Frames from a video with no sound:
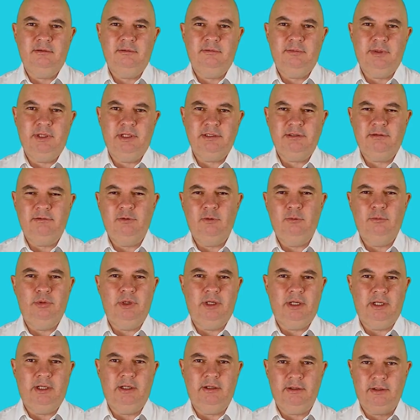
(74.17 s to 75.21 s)
parts of your
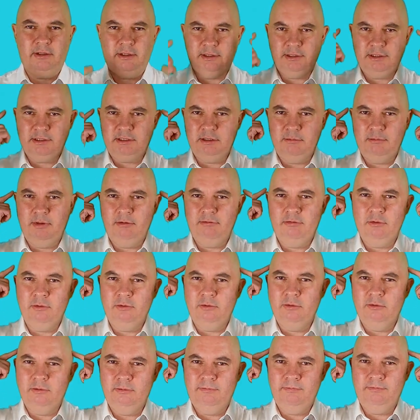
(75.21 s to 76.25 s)
brain that are just above
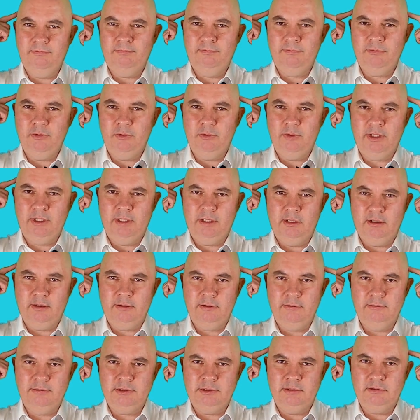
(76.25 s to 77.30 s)
your
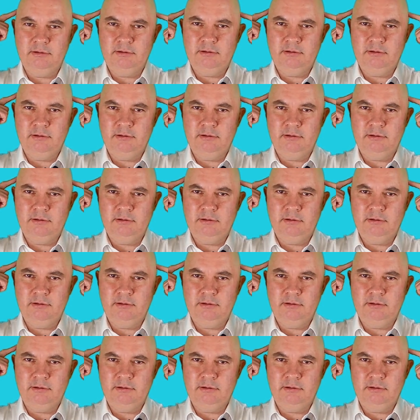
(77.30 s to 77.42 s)
earlobes